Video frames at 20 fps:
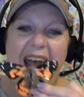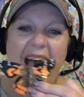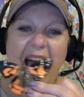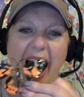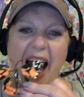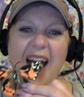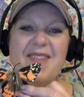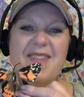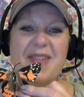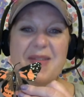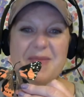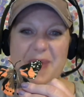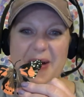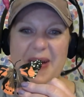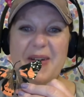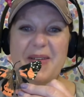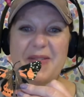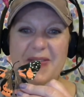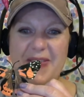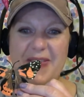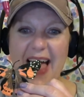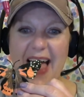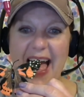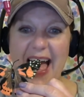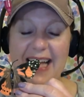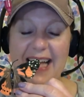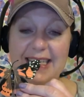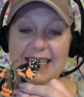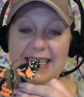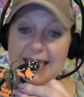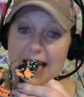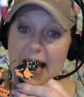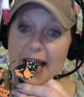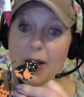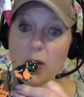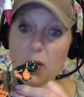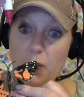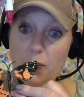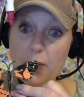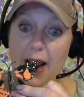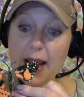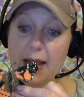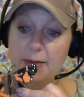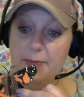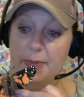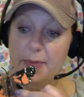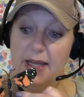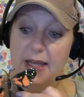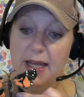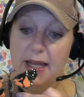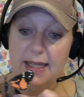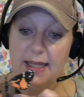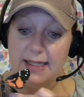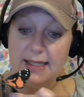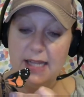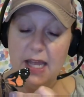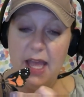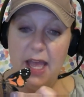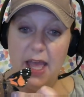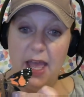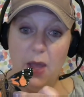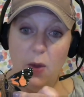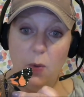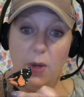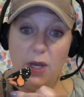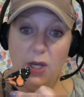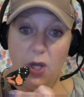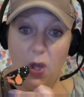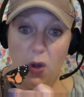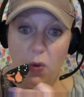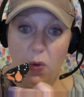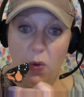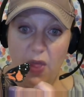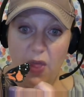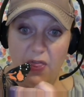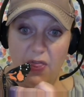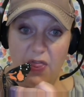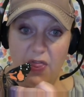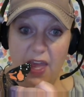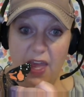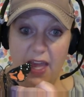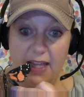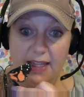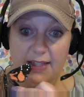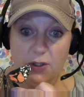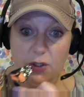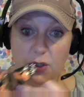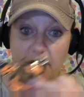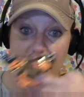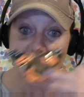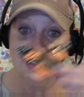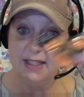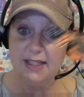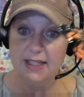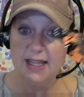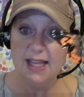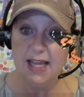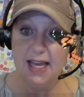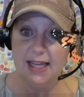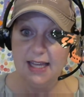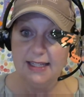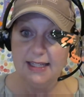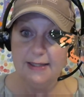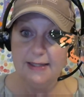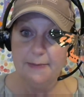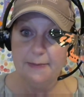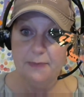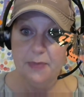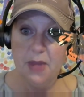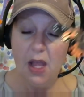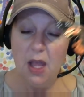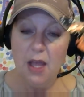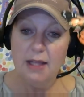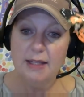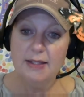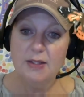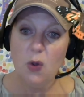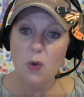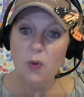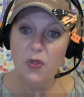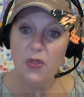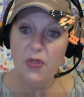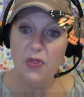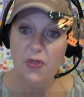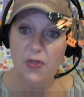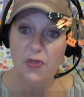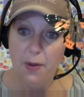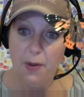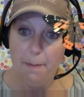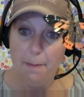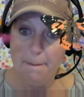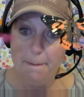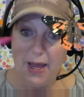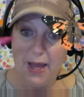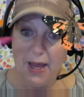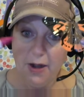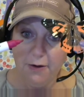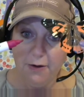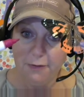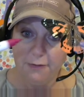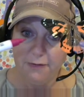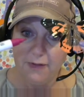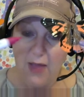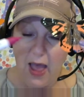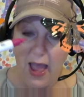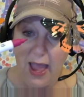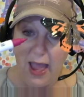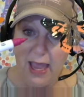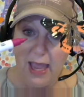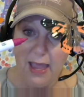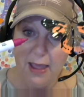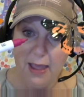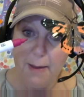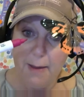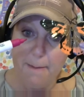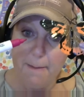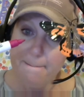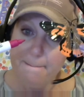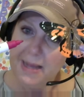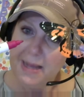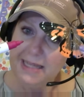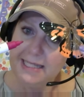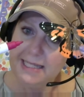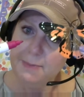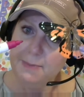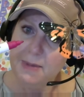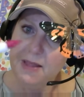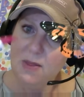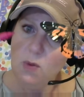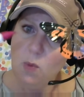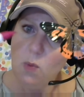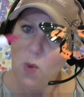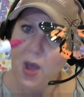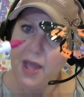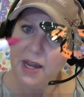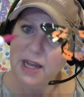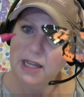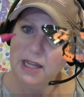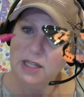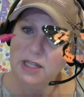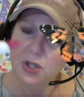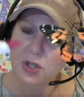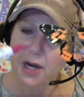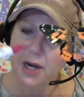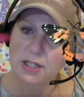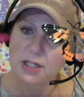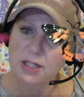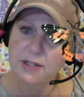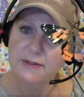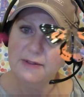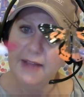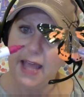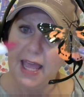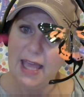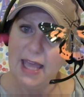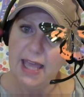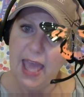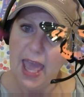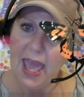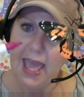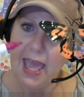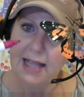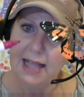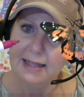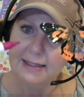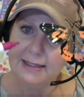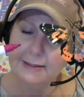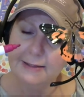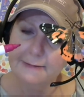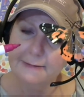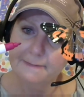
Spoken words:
of a butterfly cycle, right? Because we know that this turns into this. So the butterfly must be the one in charge of laying eggs.